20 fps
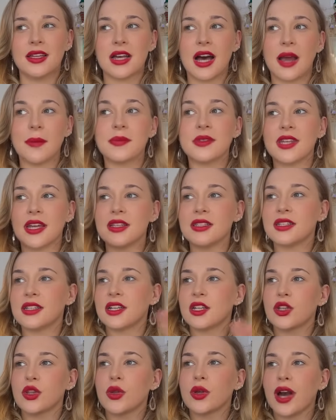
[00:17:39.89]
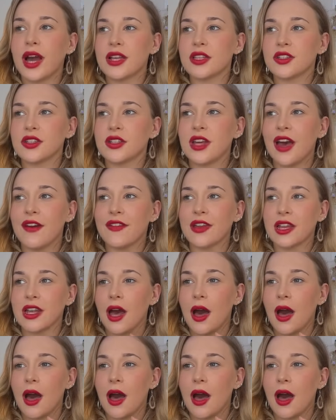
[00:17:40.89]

I'm sensing that you guys are having an